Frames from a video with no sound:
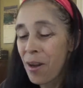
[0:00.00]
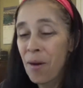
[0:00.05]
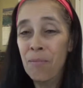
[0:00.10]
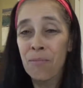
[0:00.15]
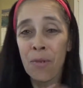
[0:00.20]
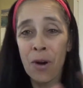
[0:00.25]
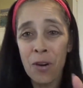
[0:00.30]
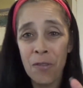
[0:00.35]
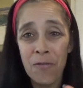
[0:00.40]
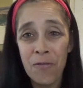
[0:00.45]

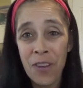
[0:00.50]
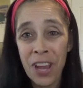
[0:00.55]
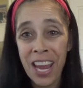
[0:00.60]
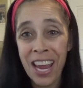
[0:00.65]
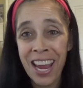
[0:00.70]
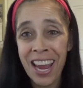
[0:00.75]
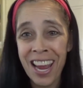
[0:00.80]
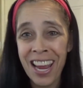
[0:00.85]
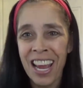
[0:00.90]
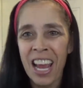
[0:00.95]

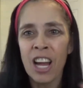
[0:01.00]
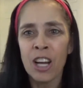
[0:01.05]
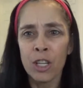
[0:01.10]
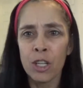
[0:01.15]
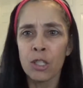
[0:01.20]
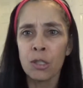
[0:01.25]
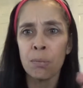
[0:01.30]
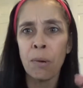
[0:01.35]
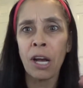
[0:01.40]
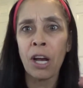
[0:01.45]
Morphe,
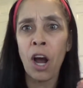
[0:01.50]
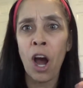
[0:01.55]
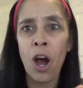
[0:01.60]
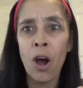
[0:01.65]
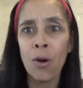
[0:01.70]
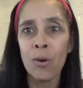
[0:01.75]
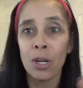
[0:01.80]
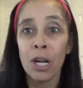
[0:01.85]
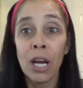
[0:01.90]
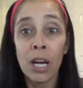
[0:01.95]
use my
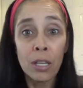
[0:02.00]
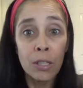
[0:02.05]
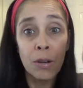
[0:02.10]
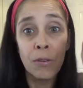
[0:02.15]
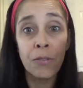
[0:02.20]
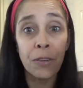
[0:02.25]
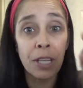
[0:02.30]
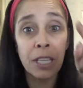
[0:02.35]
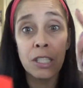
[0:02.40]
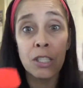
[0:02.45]
code.
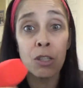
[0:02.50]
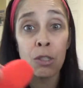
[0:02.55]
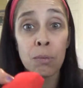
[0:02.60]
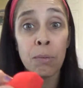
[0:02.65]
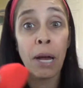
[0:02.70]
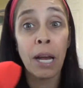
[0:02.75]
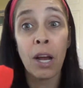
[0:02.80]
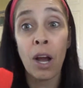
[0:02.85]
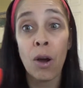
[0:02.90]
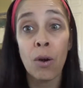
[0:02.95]
Don't forget to use
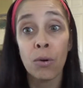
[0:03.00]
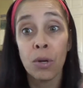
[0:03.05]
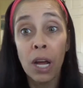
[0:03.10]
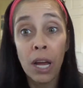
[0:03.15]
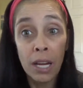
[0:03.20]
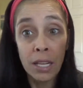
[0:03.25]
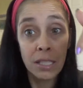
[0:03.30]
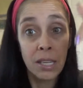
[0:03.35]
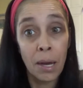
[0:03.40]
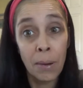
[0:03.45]
my code
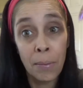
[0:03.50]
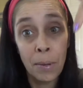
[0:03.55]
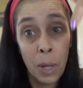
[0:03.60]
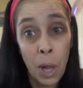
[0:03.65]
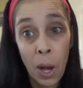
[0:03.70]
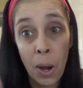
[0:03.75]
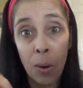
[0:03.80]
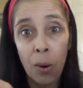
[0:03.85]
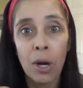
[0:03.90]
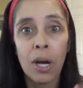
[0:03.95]
down
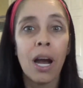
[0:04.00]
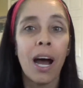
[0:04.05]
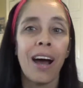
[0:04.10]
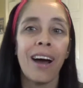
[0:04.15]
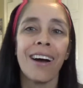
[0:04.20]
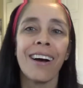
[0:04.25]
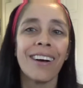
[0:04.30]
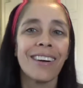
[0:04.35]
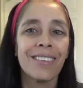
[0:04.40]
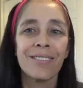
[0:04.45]
below.
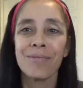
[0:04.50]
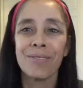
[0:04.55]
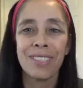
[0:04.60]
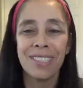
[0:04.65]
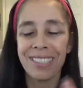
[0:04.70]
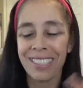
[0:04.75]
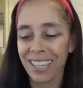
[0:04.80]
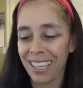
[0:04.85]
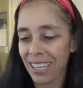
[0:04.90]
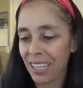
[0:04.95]
Haha,
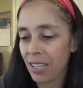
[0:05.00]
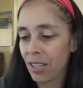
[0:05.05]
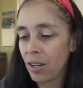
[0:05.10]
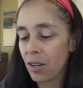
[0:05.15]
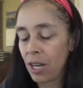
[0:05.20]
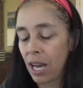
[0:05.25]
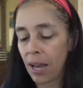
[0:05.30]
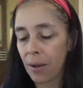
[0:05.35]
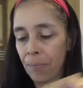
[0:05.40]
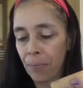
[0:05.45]
just kidding.
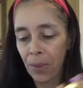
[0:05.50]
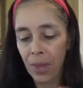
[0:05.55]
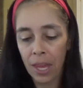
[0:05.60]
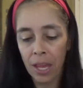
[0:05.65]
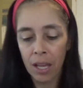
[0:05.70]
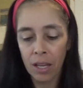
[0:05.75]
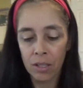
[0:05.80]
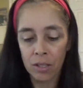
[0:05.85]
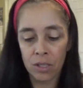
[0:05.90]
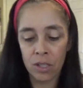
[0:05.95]
Okay,
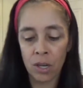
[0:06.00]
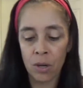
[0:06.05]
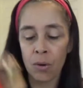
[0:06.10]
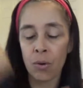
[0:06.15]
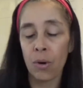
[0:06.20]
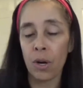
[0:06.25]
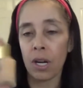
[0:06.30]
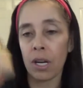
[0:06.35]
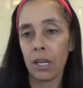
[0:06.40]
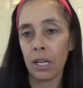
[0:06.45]

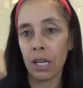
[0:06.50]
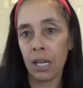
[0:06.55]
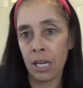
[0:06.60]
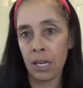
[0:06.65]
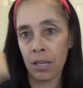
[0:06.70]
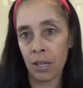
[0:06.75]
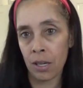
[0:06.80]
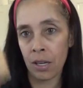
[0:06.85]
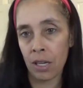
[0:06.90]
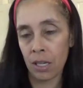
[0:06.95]
so
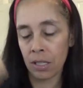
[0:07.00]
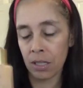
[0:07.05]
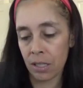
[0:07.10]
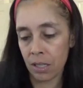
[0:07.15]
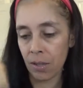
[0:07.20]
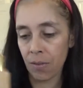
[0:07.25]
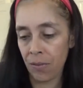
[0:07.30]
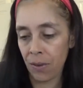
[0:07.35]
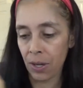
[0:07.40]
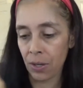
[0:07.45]
here is
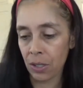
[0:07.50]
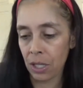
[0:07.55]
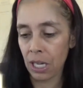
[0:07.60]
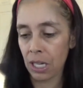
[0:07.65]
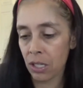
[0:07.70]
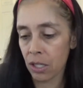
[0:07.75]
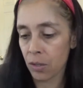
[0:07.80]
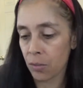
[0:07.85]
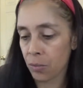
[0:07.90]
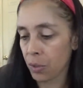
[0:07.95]
the
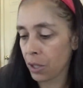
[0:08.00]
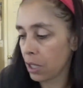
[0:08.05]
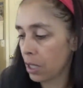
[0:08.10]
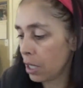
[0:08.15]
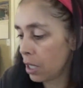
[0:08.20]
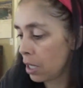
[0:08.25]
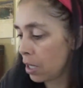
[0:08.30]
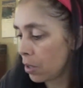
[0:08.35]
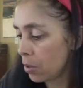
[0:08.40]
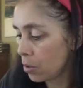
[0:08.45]
foundation we're going
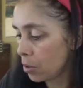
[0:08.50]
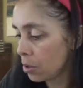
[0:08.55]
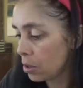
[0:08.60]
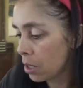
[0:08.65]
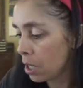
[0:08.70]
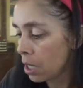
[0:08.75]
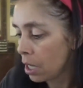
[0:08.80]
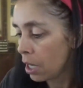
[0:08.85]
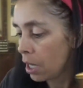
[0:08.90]
to use.